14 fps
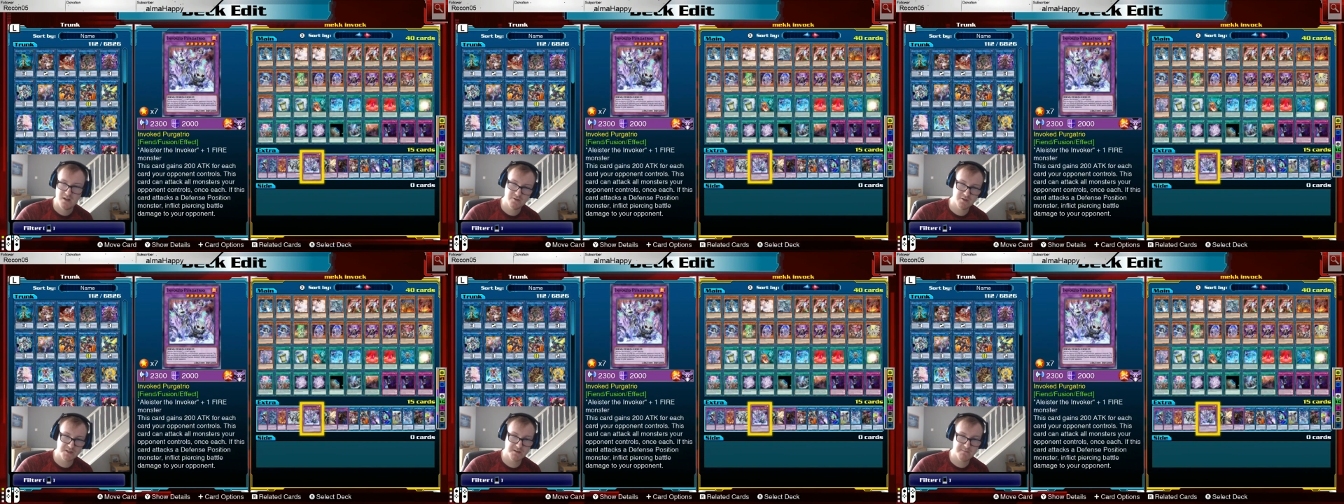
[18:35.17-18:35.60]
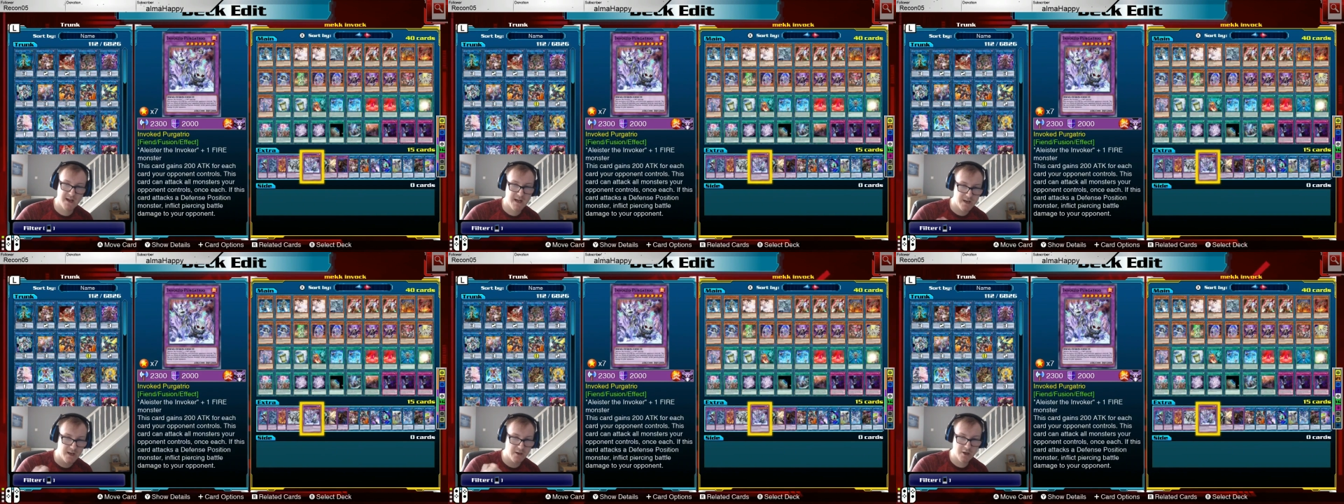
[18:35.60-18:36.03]
doesn't
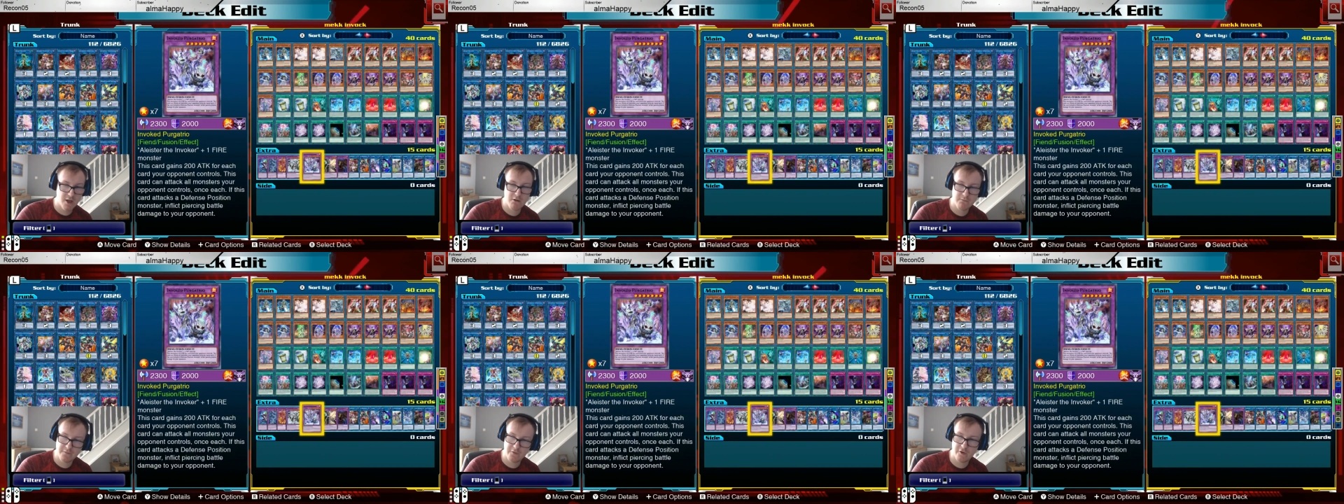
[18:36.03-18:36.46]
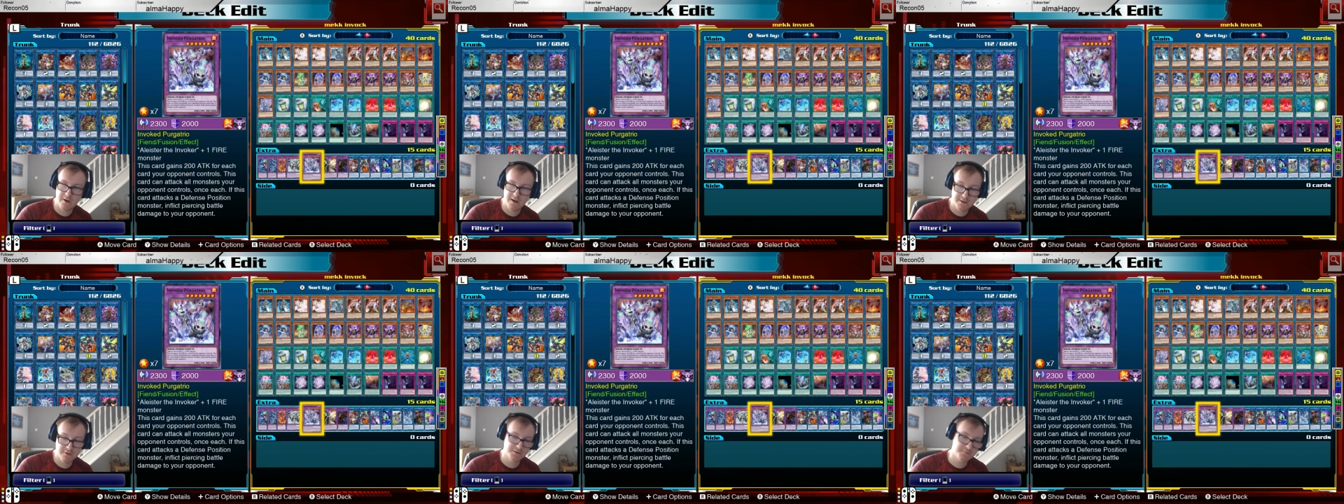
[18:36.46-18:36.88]
matter, go for
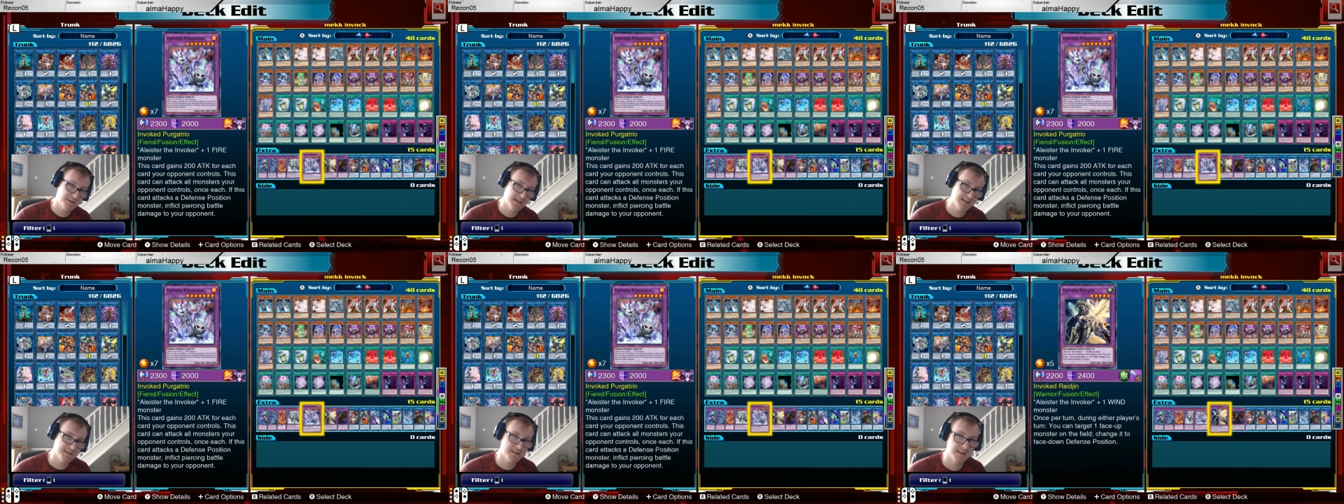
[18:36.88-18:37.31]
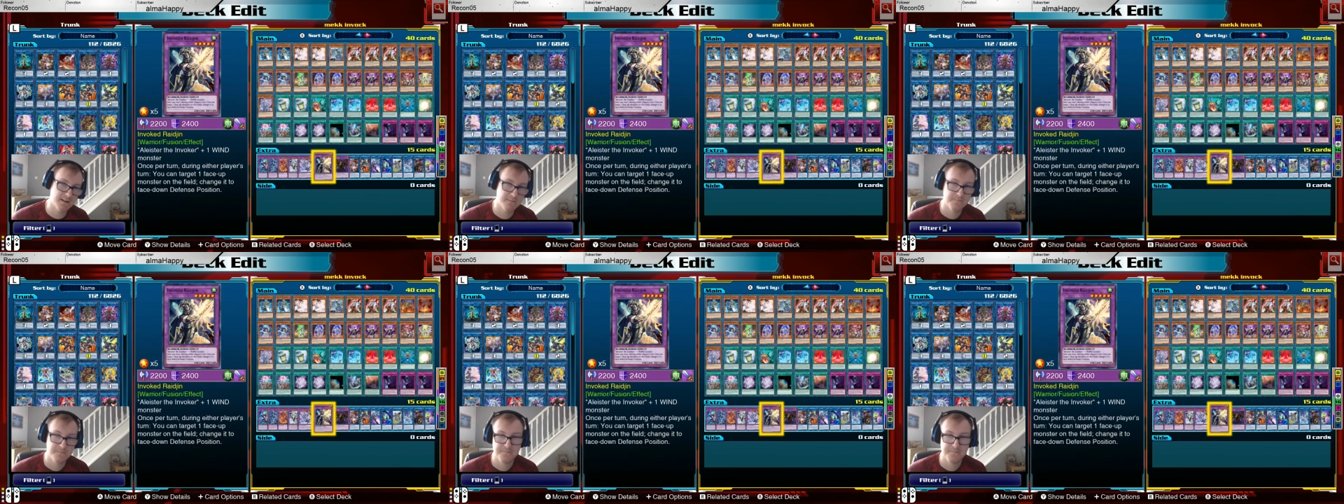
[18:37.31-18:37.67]
it, does piercing.